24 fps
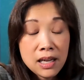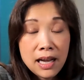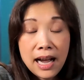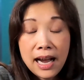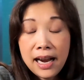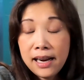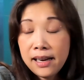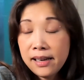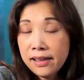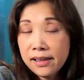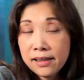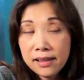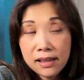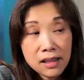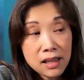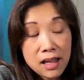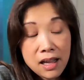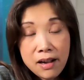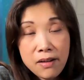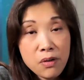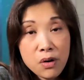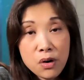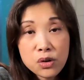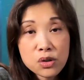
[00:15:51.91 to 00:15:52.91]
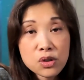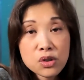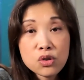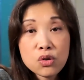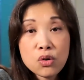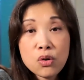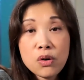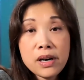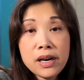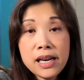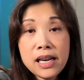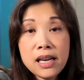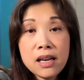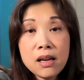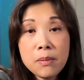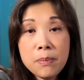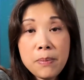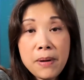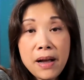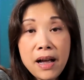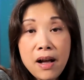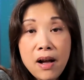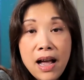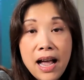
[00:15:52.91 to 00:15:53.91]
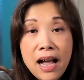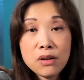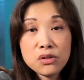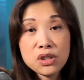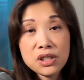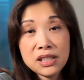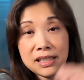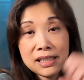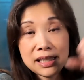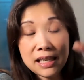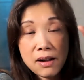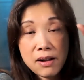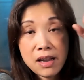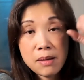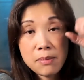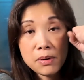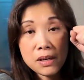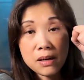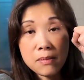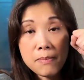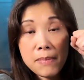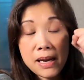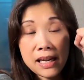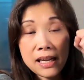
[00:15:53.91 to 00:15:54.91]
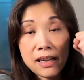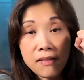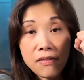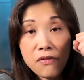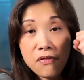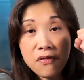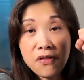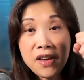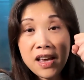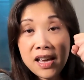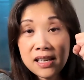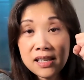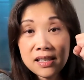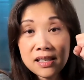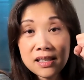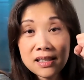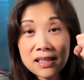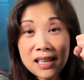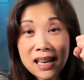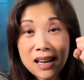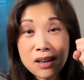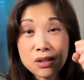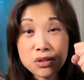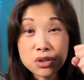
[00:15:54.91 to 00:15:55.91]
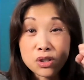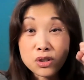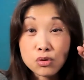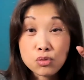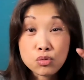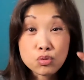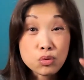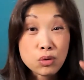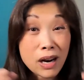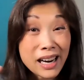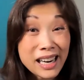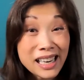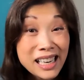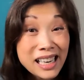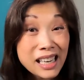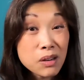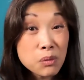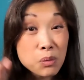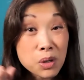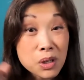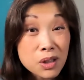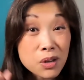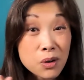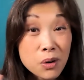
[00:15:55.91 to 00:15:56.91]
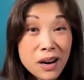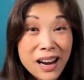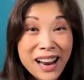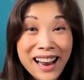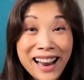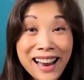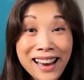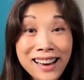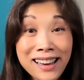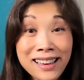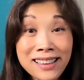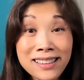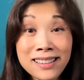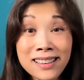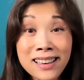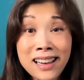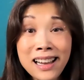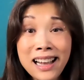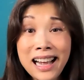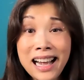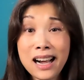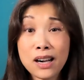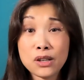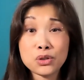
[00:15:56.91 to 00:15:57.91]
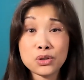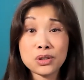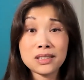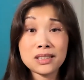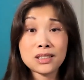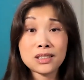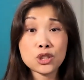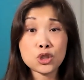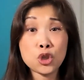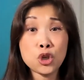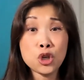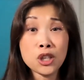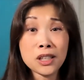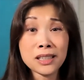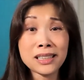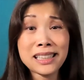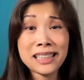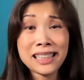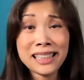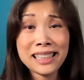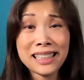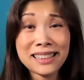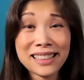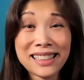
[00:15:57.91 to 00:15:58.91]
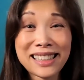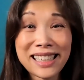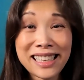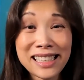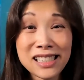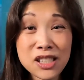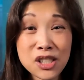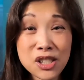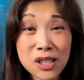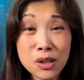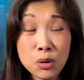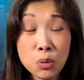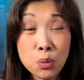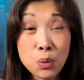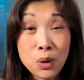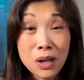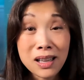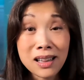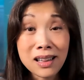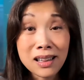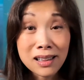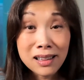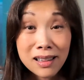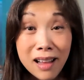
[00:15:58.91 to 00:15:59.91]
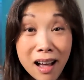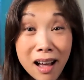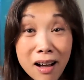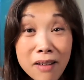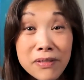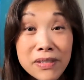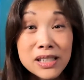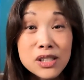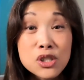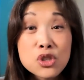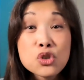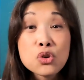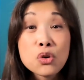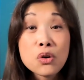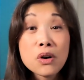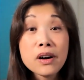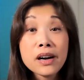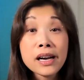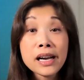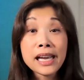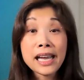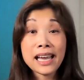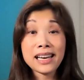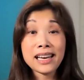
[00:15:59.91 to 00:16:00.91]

I love her story about how she's now able to make a fist, how she's writing with her hand, how she's cooking in the kitchen with love and joy,